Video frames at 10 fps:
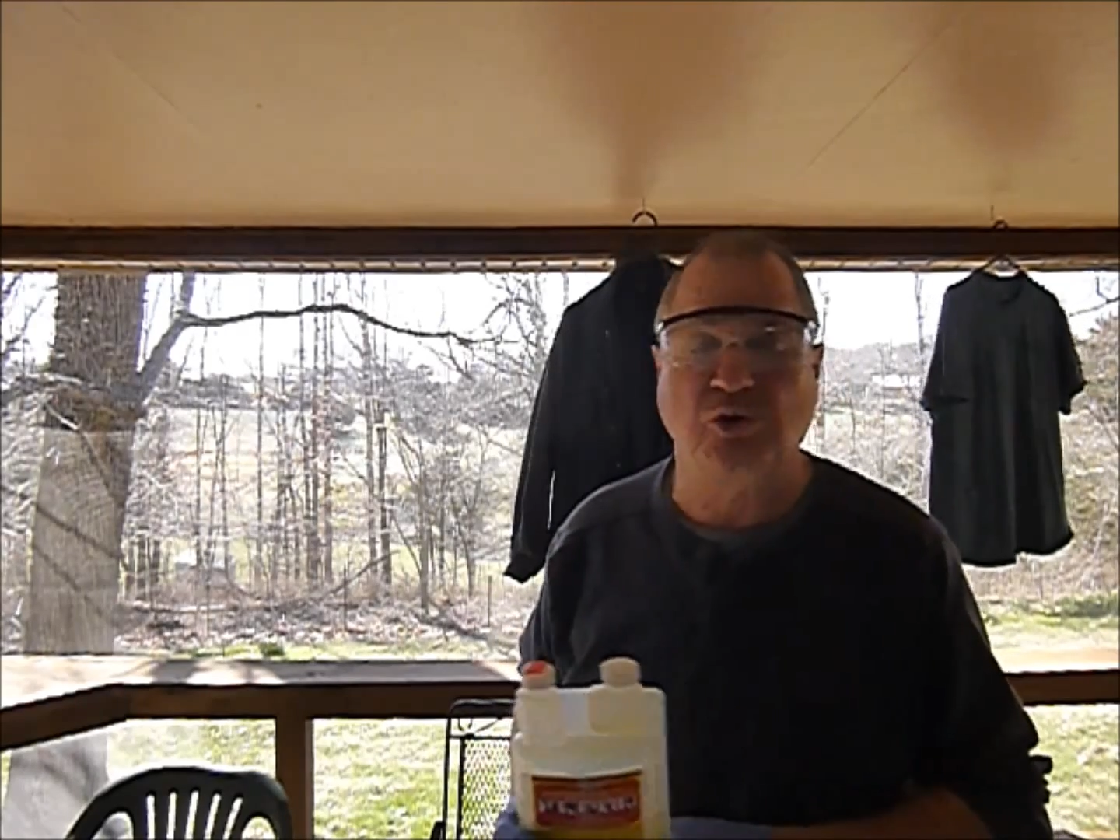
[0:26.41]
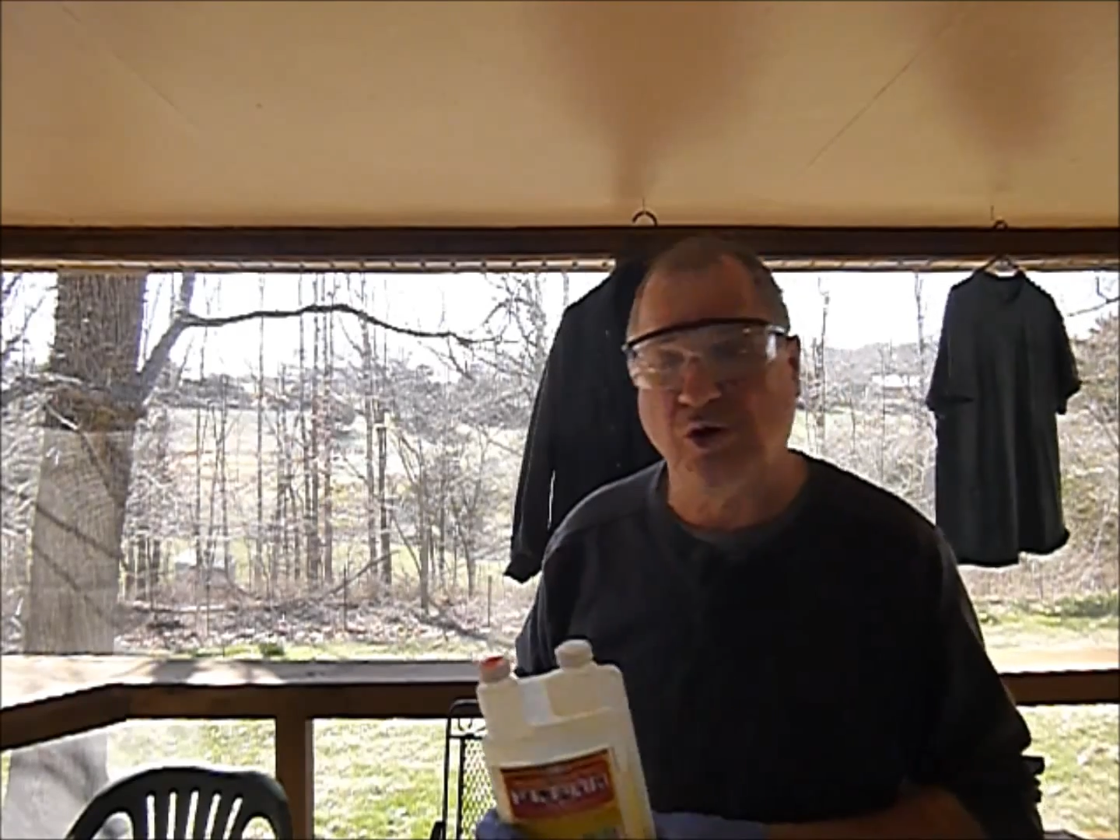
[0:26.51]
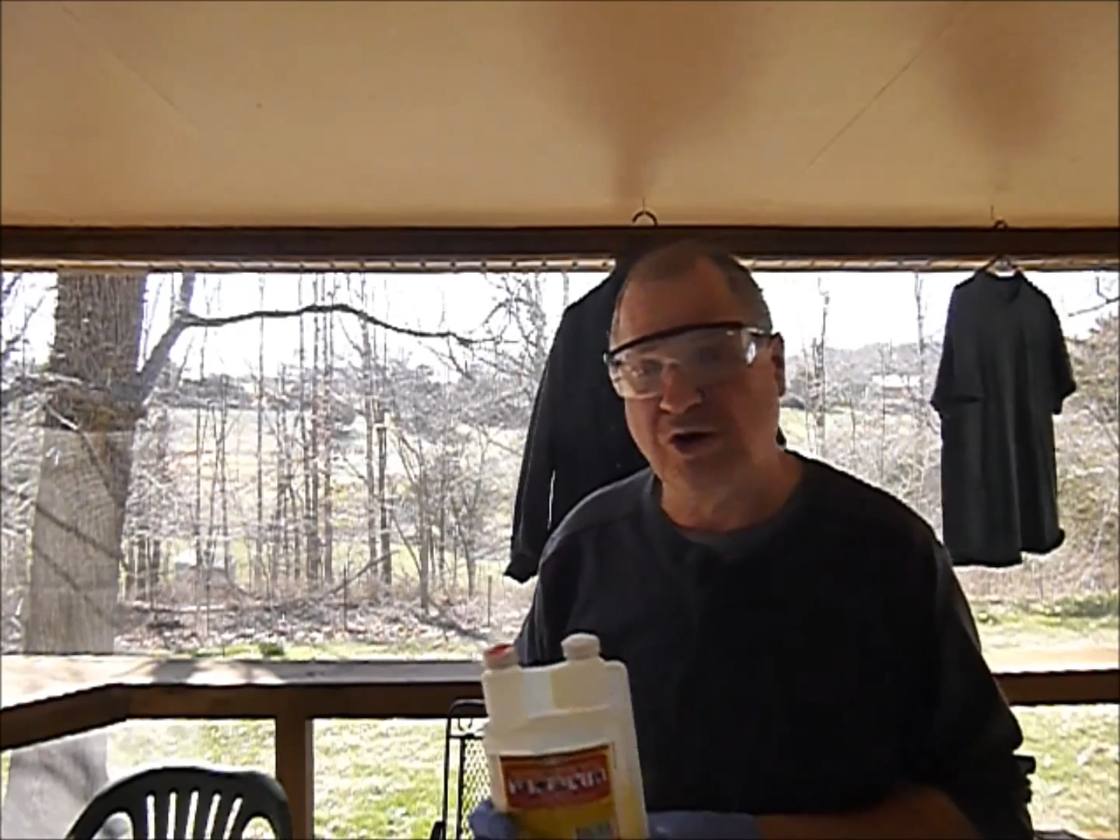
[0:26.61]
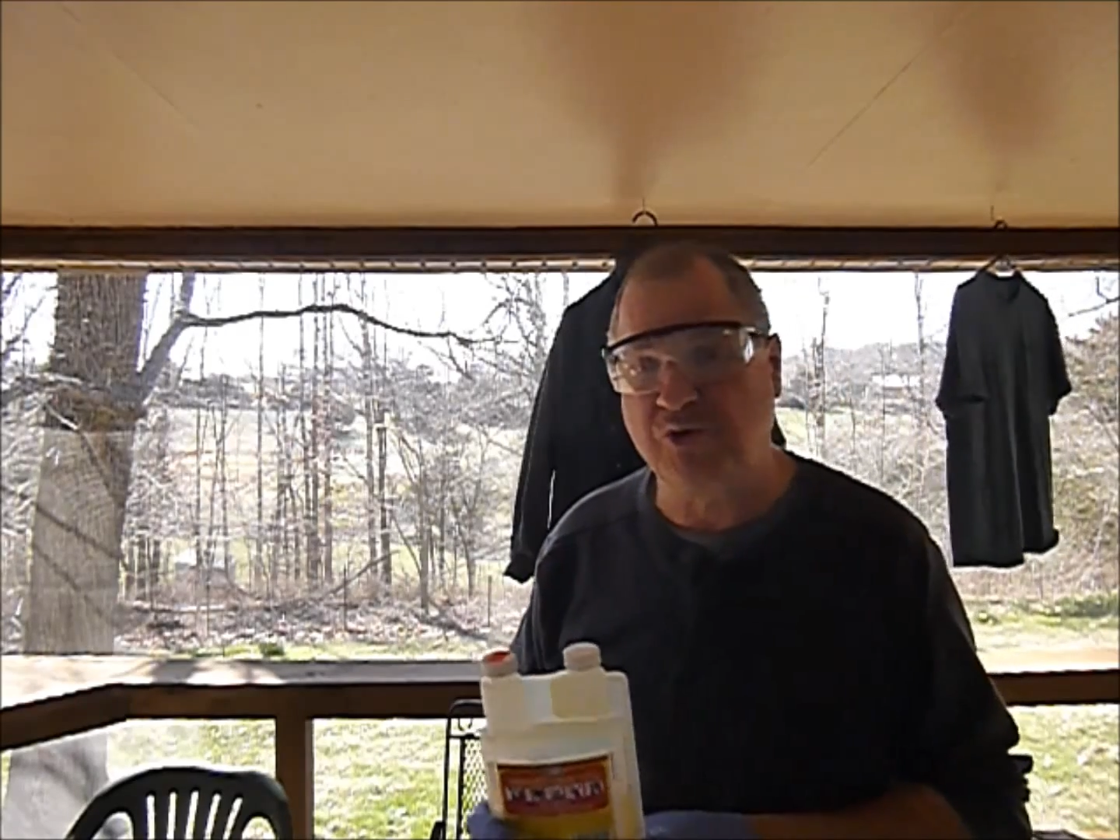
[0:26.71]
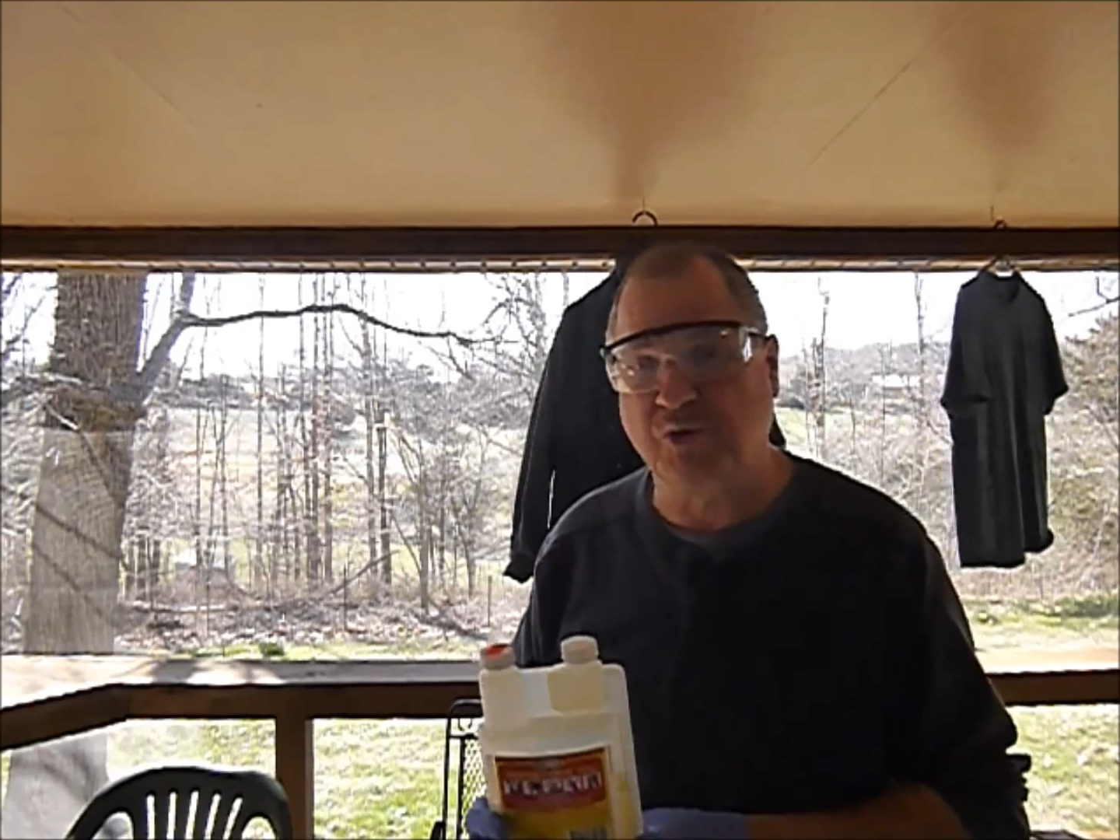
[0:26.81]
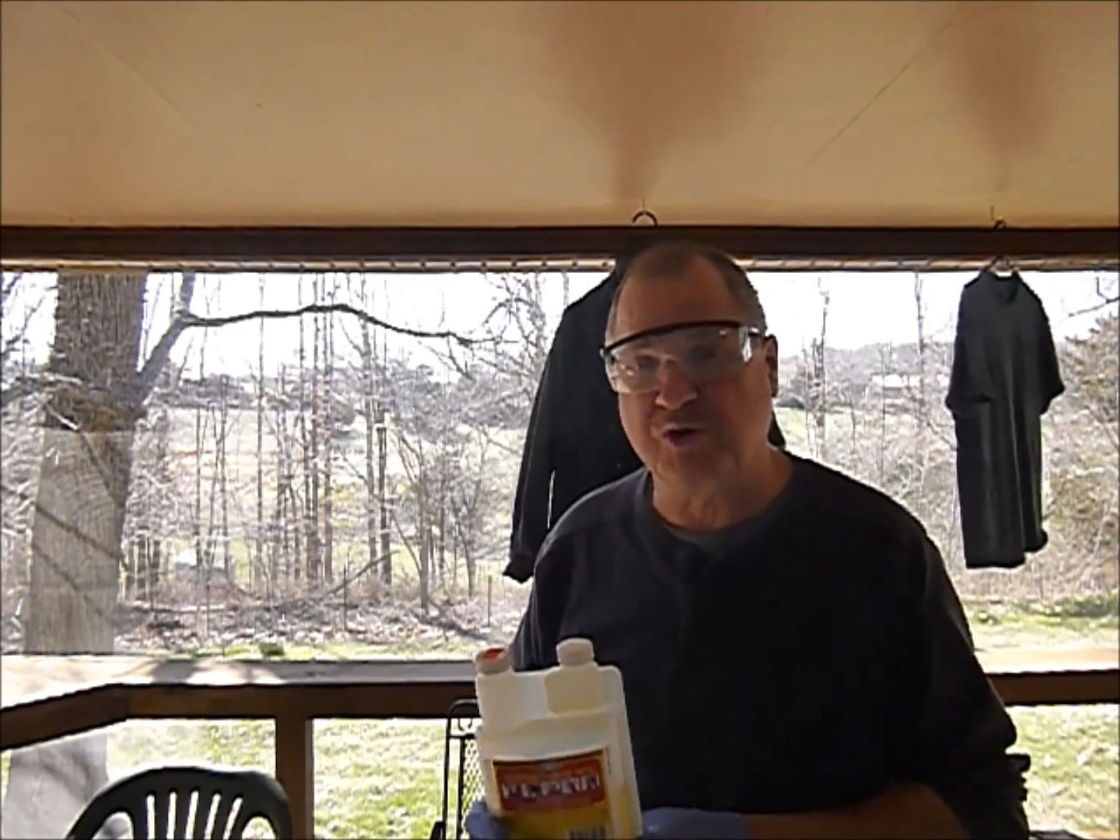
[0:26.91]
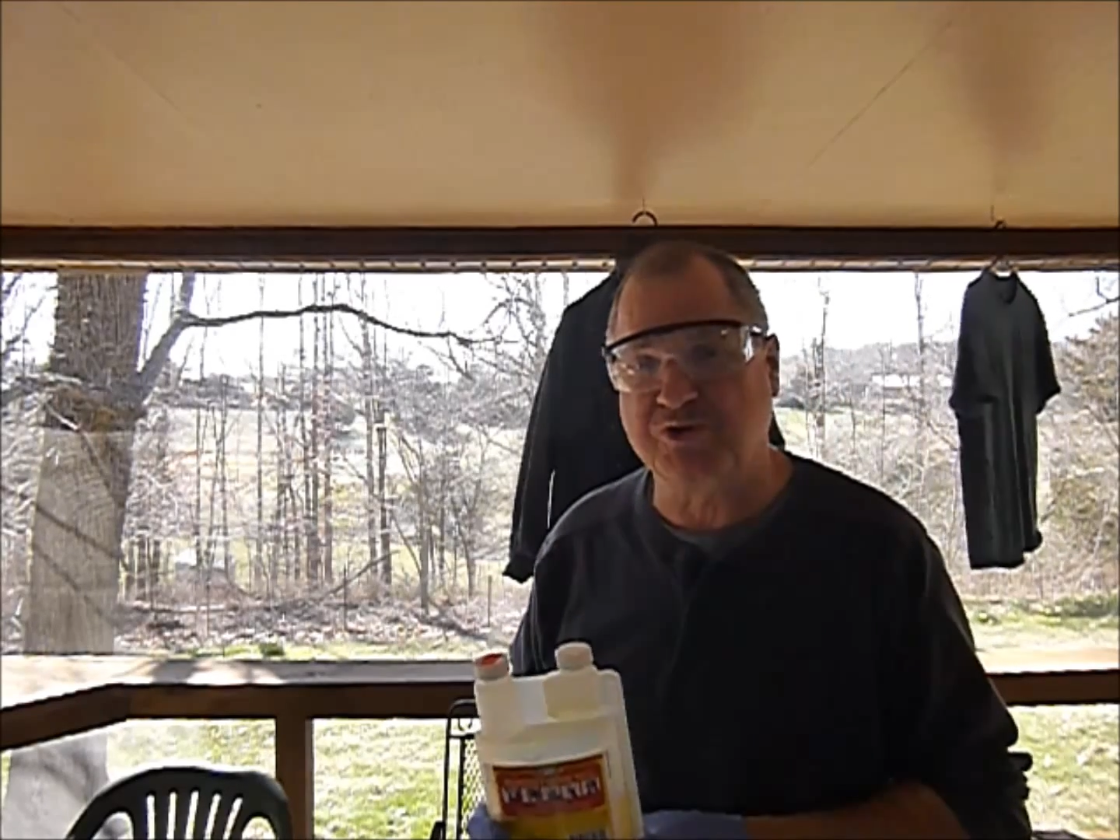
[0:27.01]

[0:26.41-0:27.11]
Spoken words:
to a hardware